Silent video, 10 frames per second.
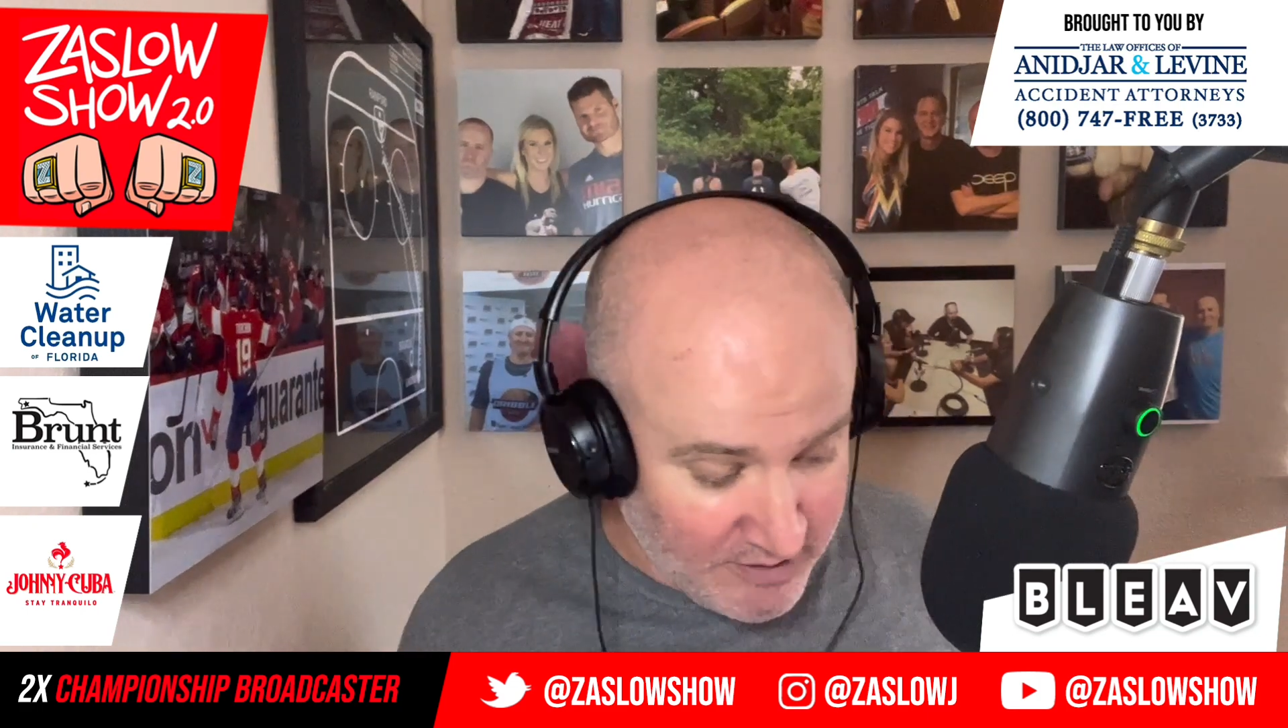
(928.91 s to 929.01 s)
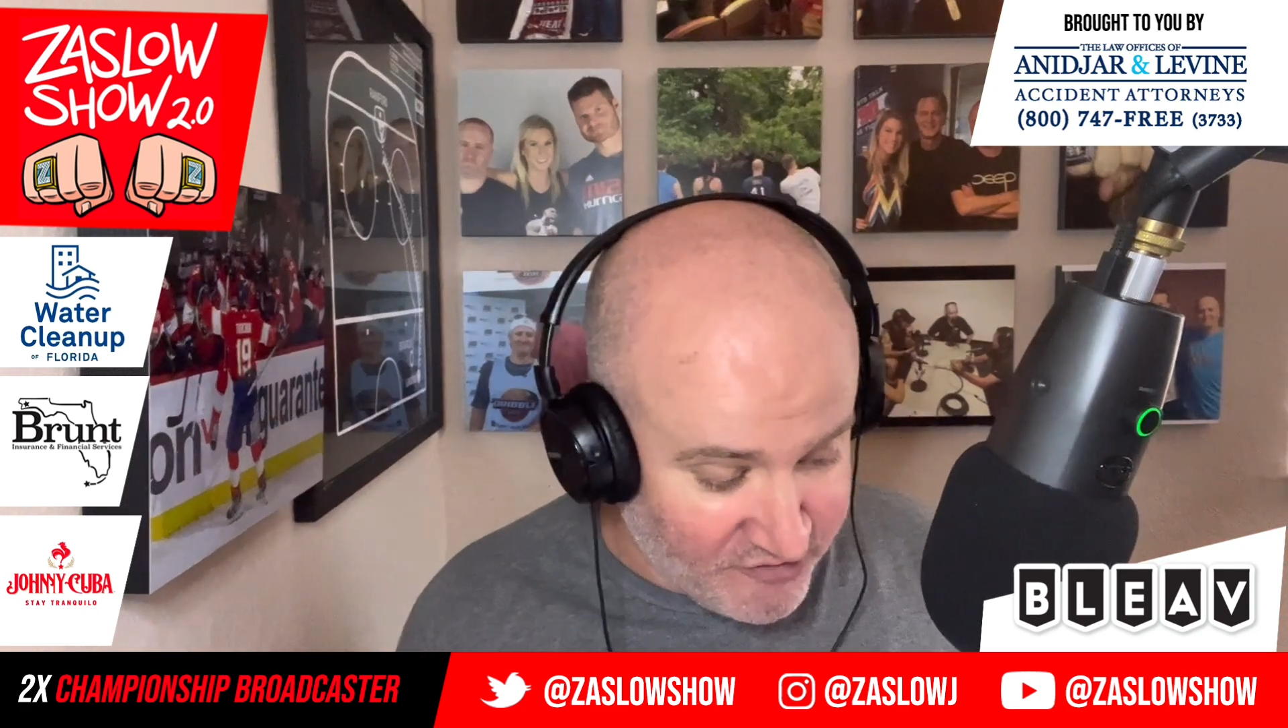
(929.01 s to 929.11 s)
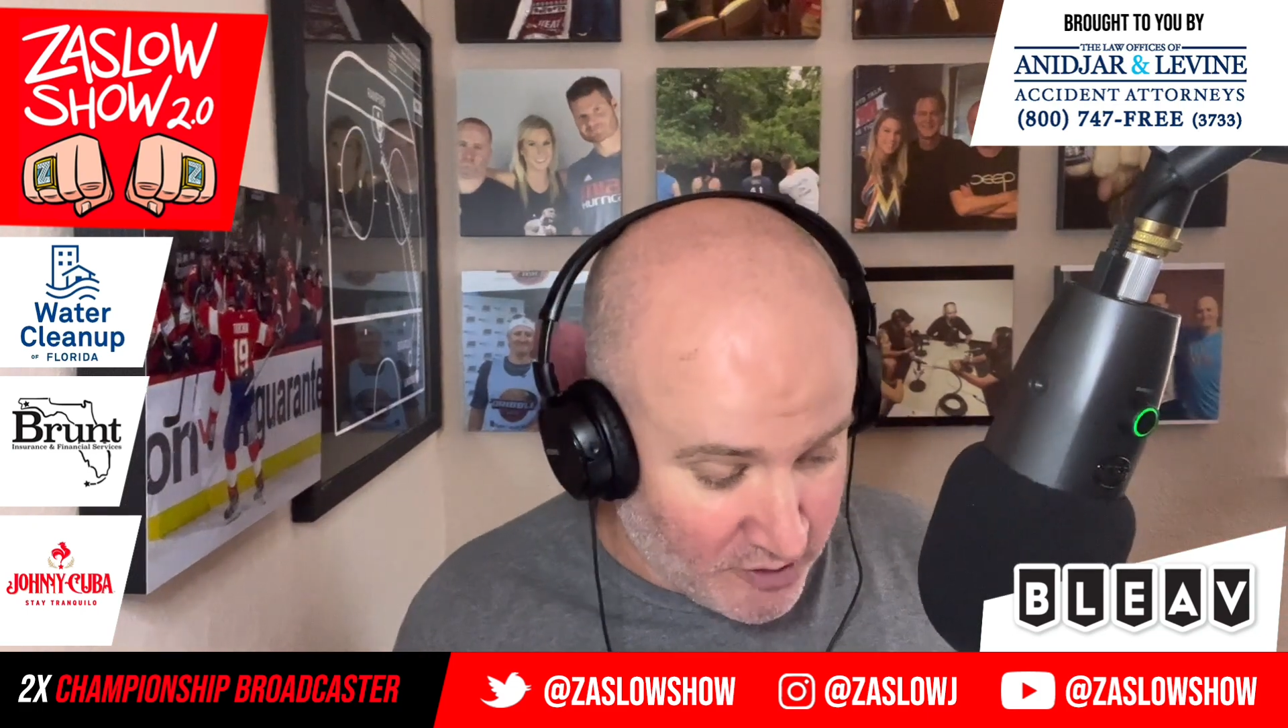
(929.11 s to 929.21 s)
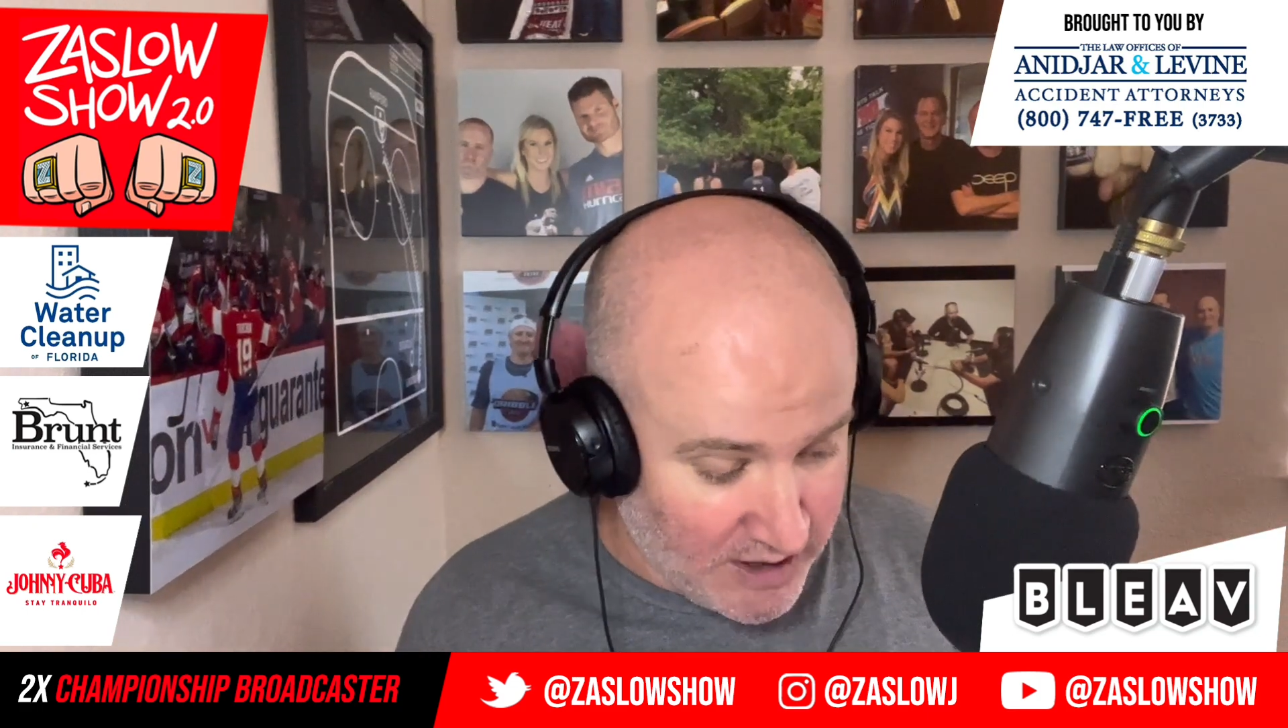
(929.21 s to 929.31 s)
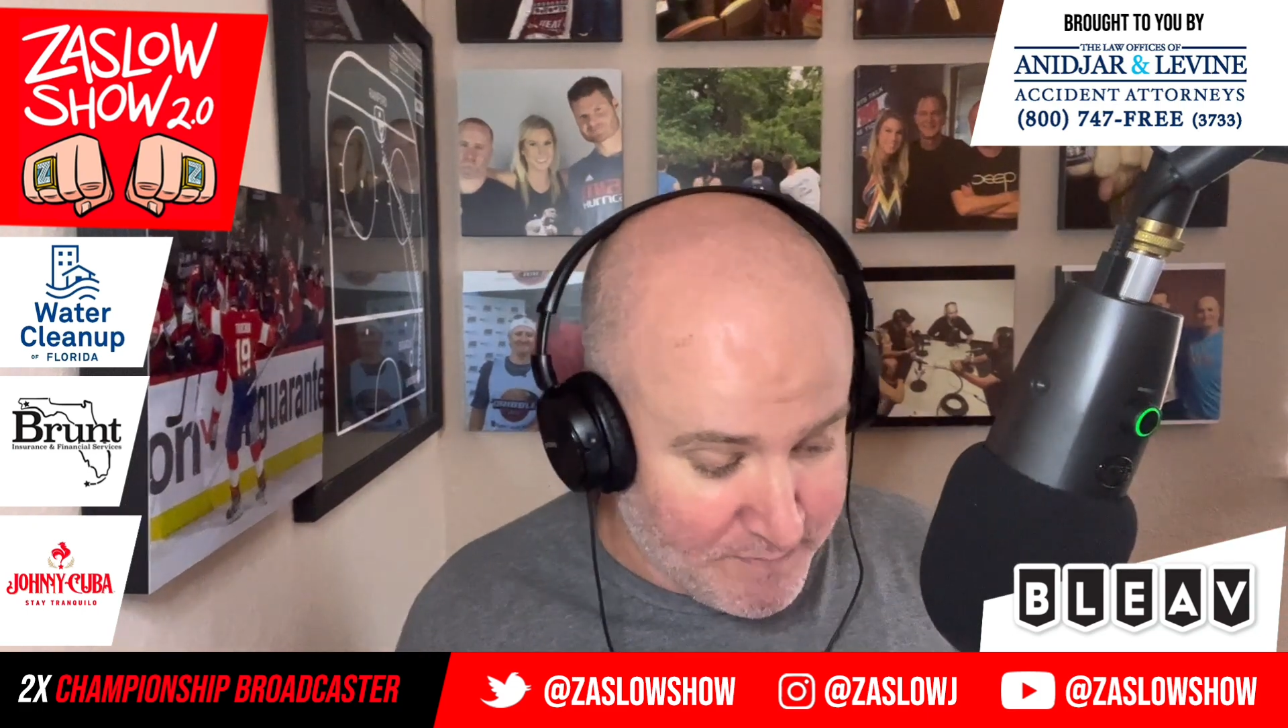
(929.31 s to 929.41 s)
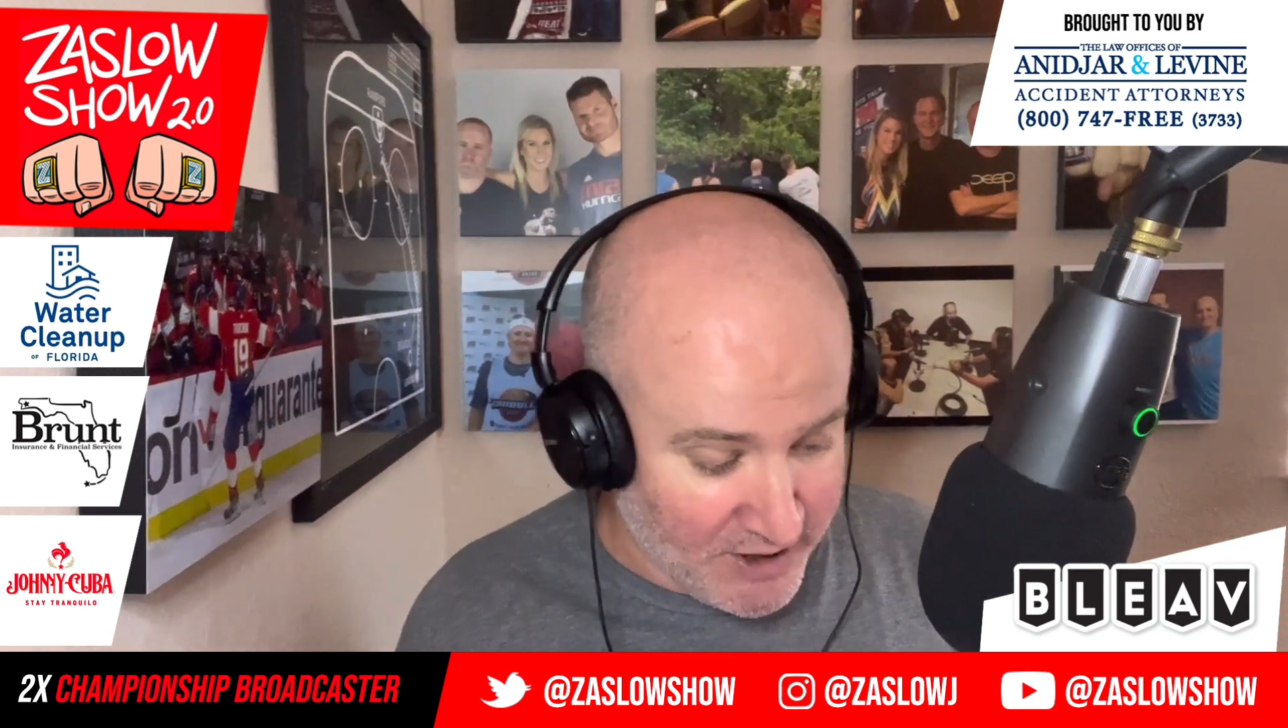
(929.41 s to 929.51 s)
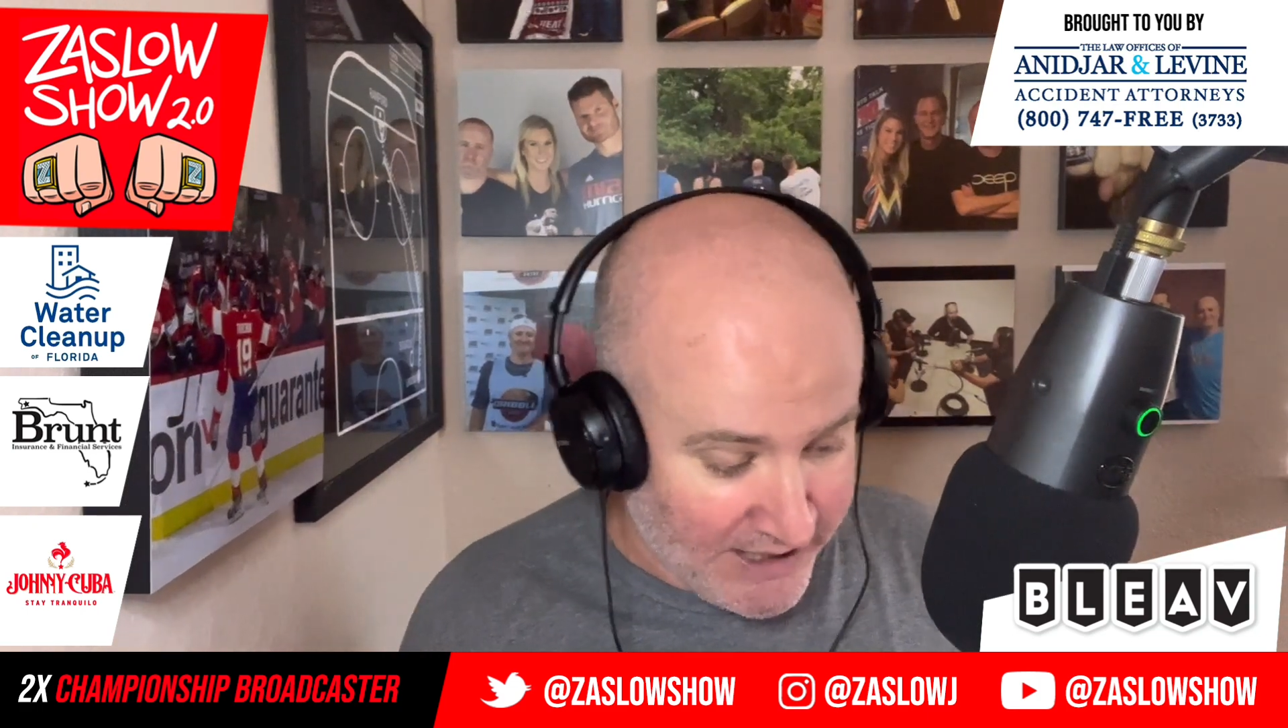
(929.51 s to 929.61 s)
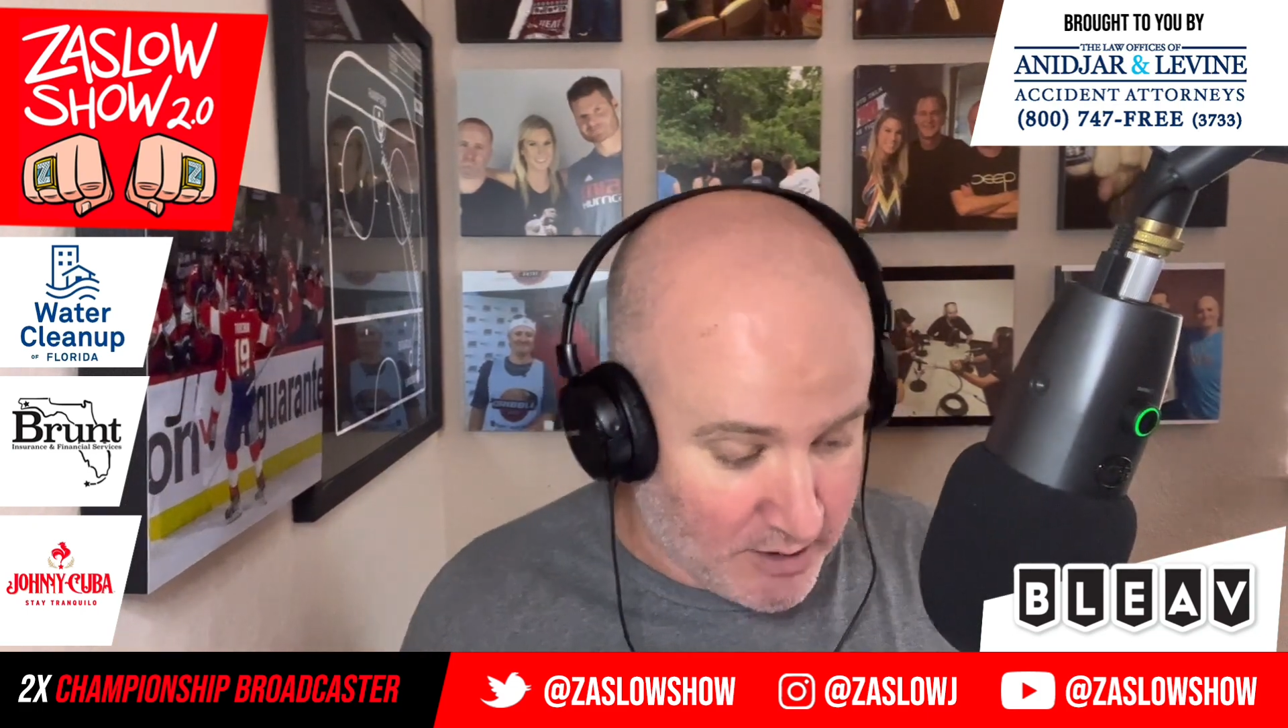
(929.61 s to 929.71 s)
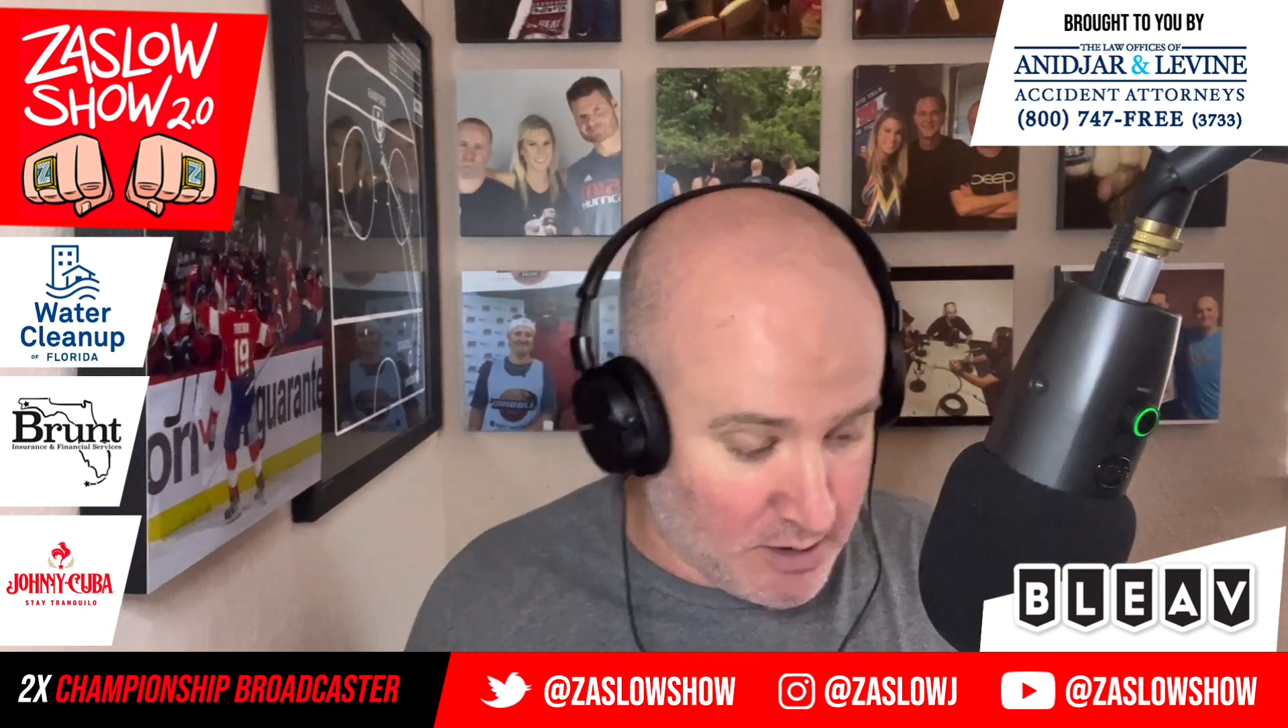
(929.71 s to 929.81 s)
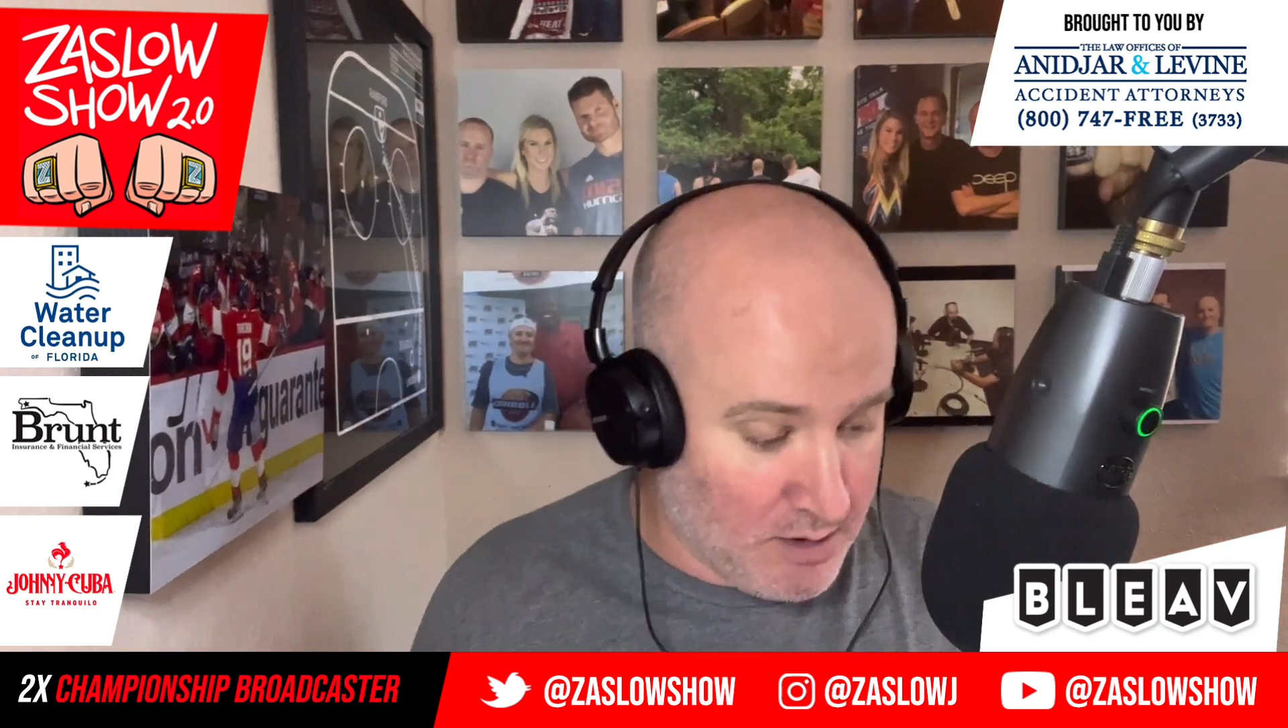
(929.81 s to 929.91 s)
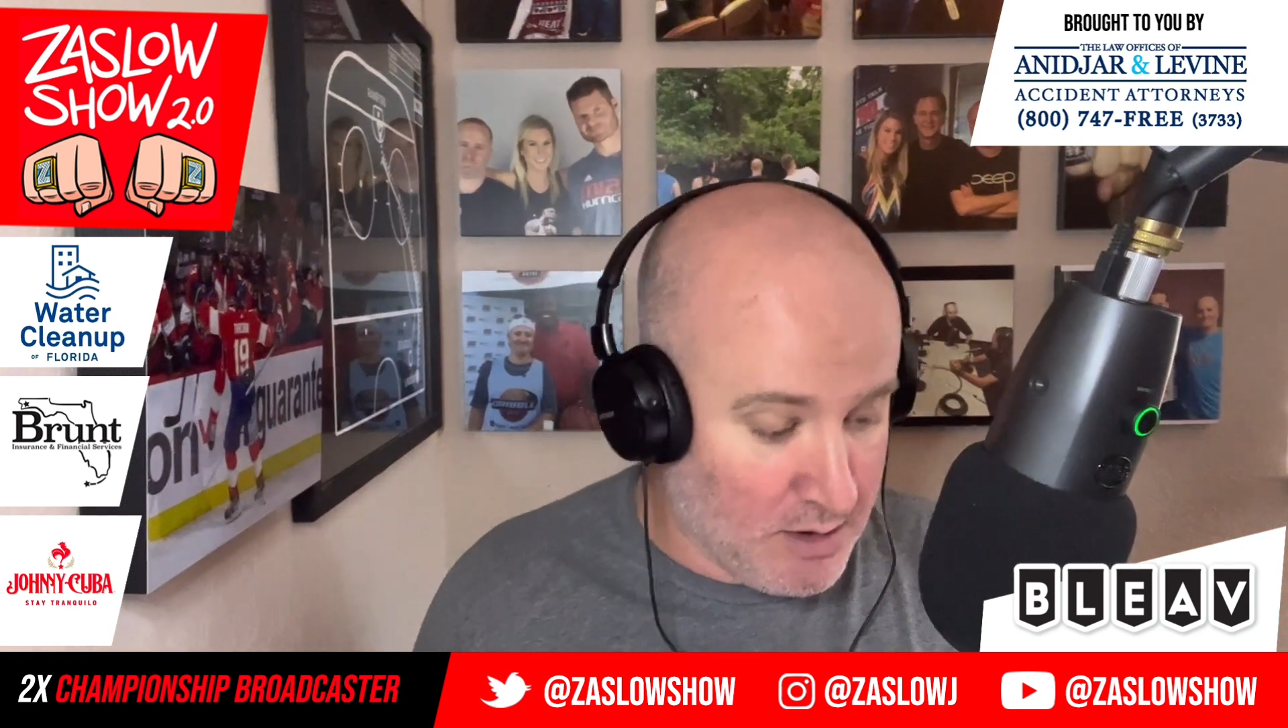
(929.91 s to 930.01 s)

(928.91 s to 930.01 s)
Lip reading: dirty player,